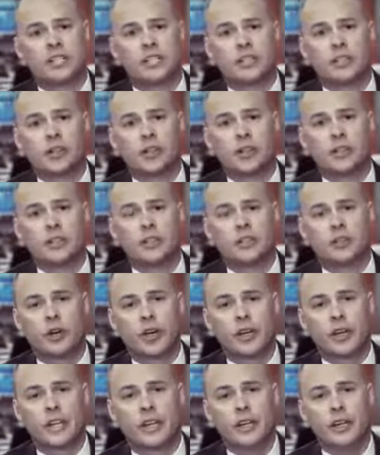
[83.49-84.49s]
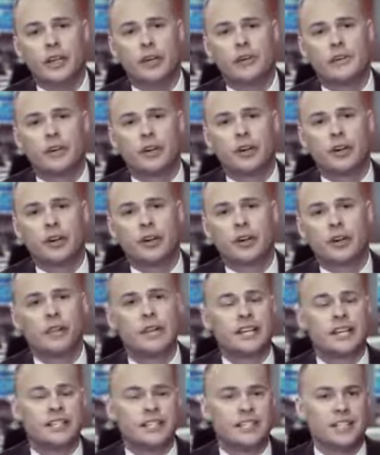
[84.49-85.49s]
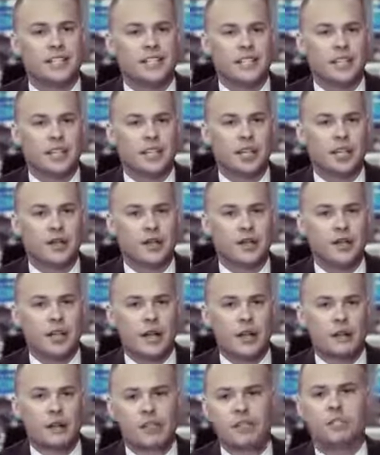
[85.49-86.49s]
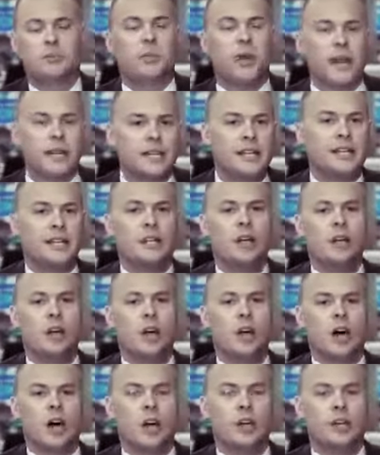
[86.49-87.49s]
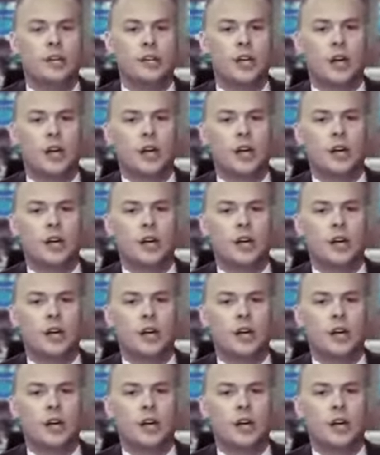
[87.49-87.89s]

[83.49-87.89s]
It's currently trading for less than $600, depending on